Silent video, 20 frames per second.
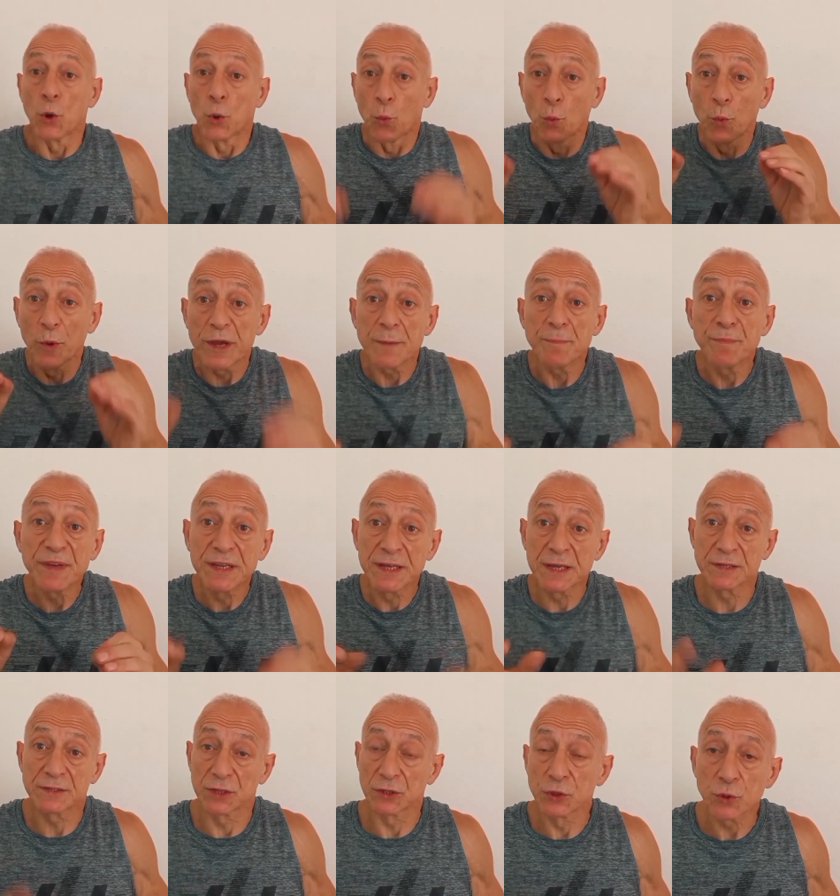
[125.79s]
We
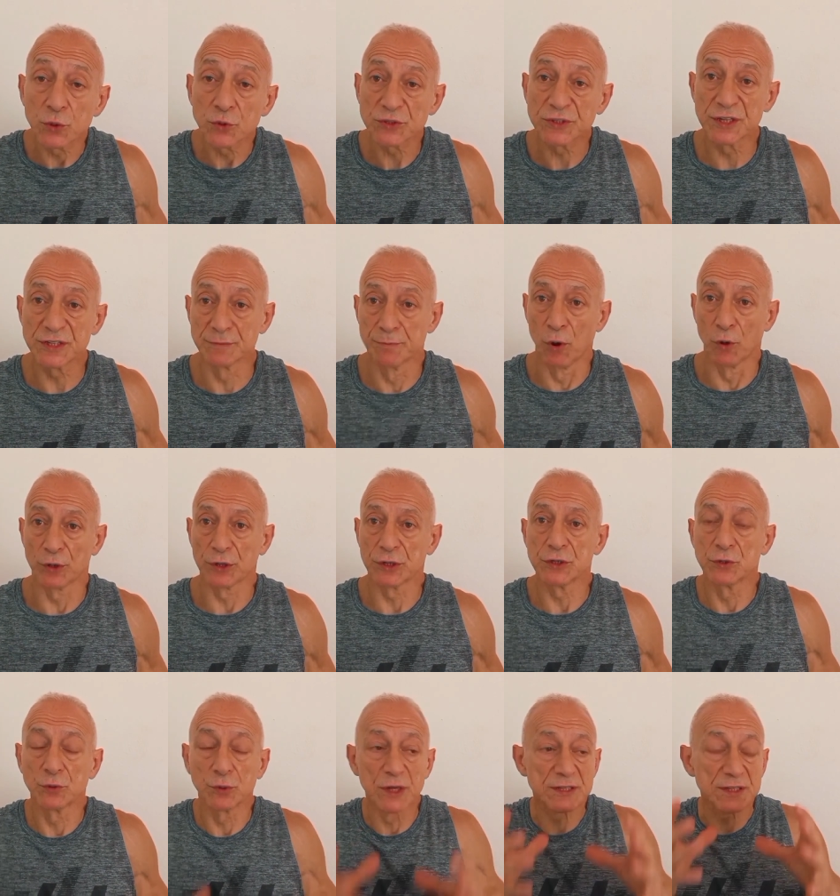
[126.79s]
begin to lose these motor
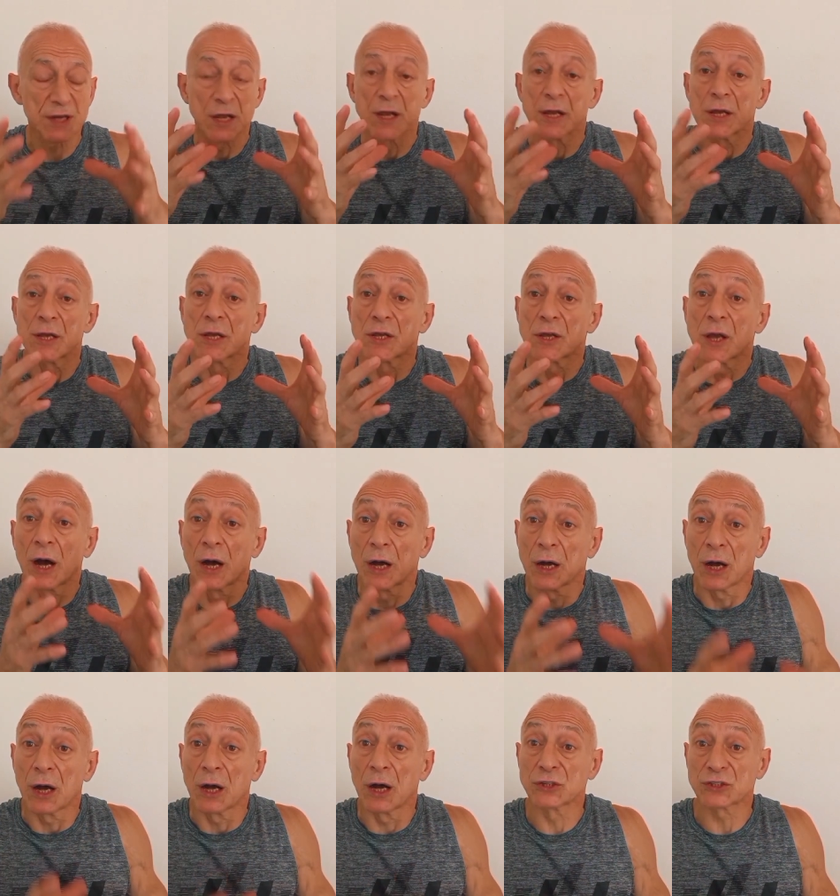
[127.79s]
units
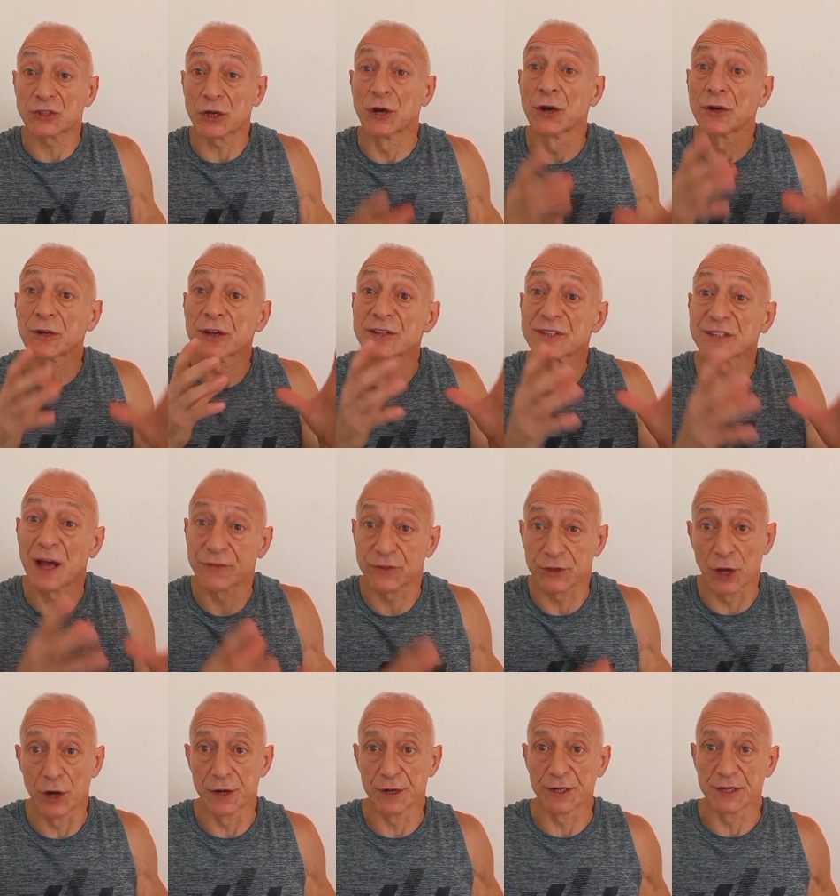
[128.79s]
as early as our
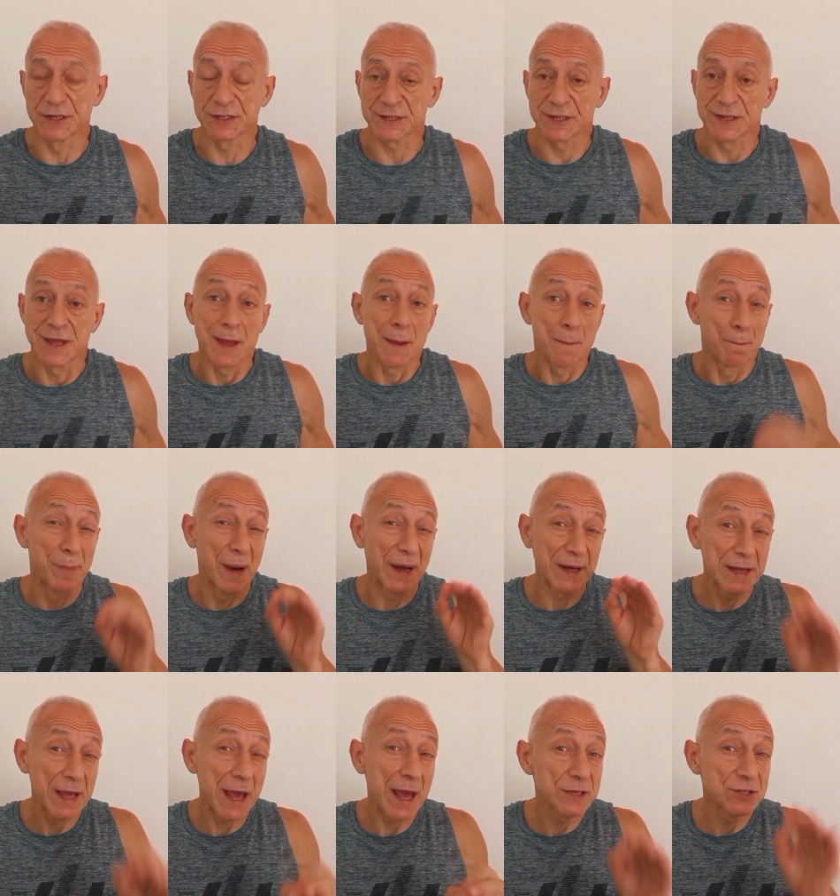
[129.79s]
30s. By
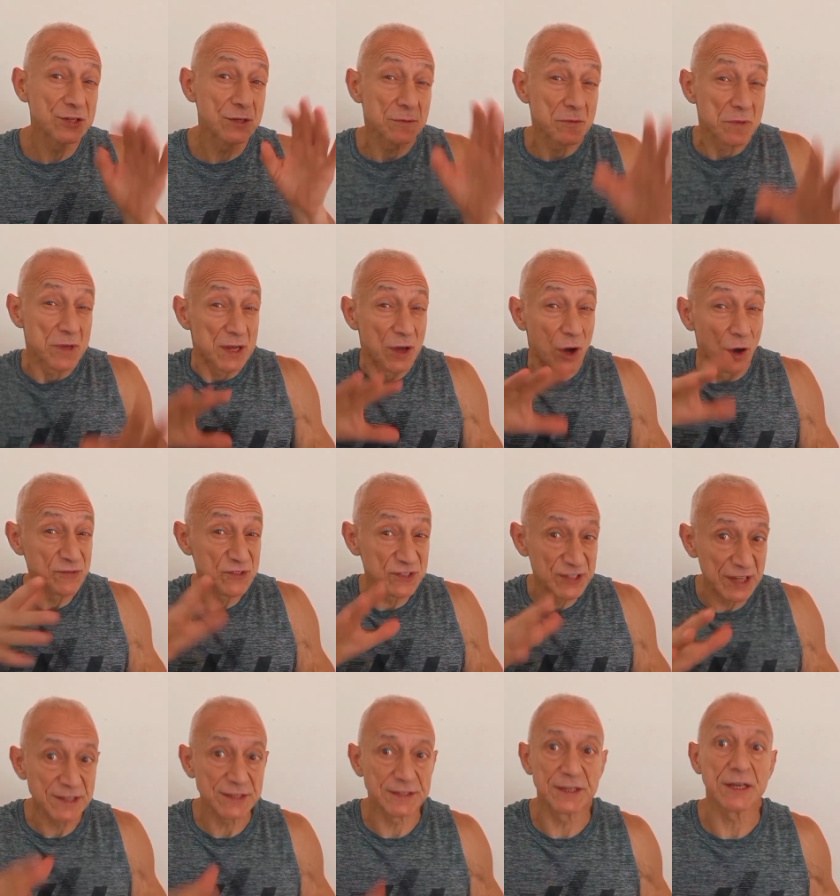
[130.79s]
the age of
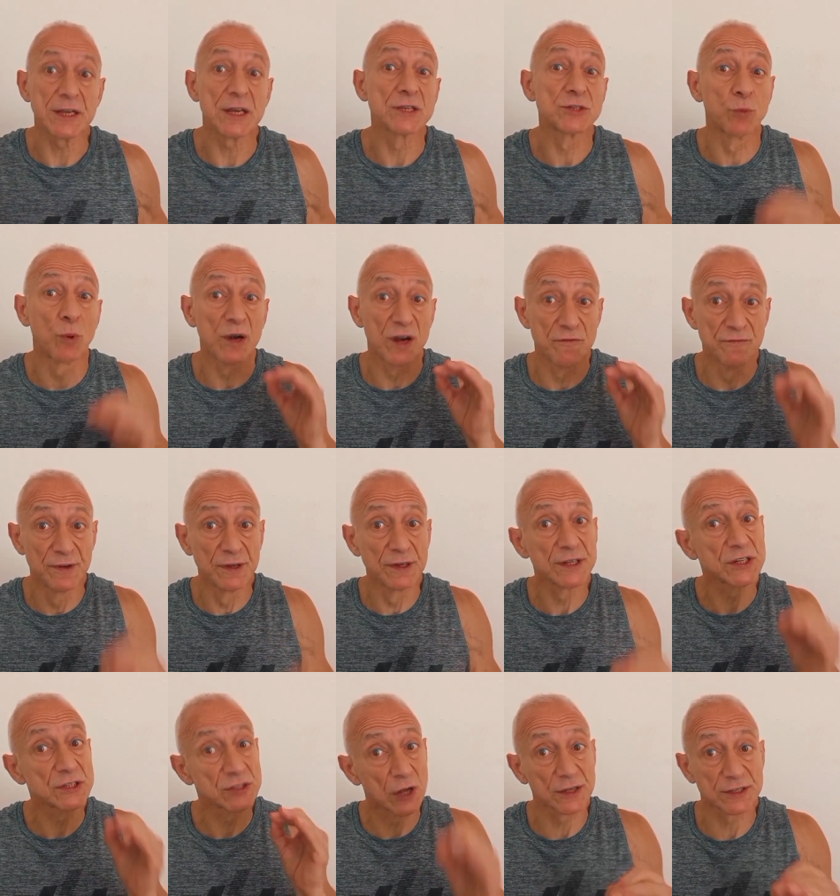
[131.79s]
60 is when it
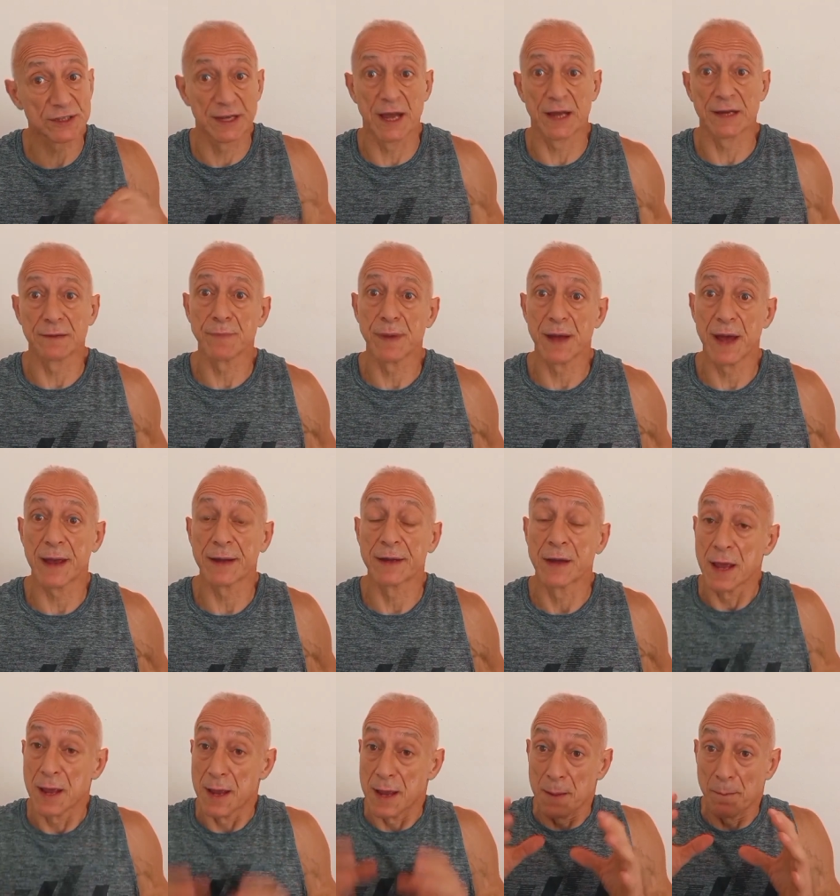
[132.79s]
really starts getting
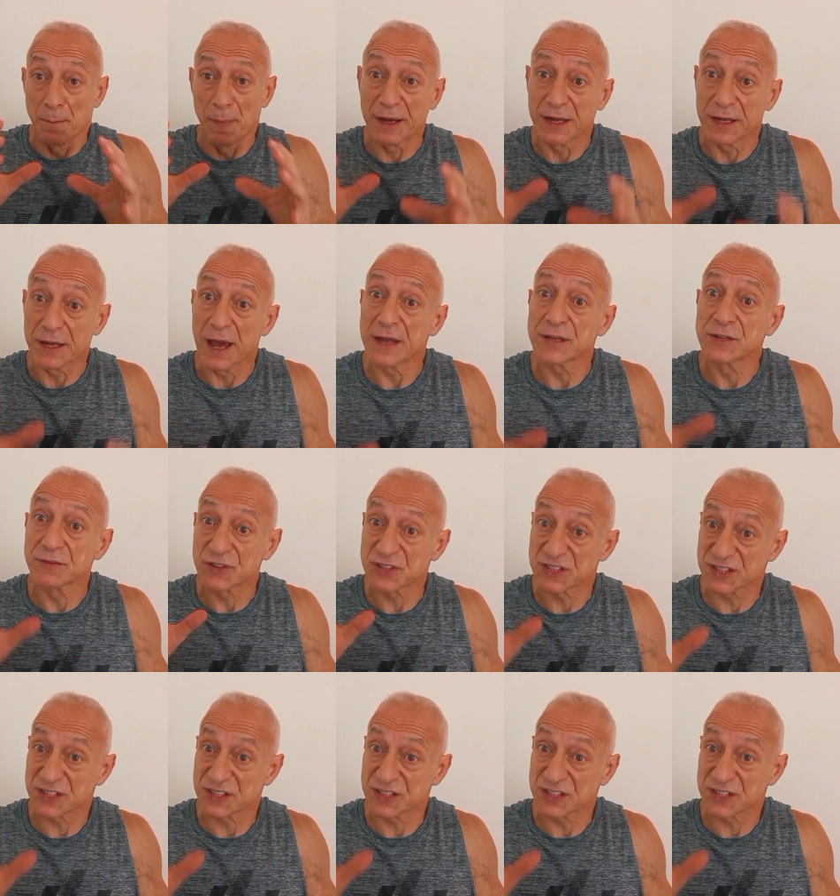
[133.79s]
bad. By the age of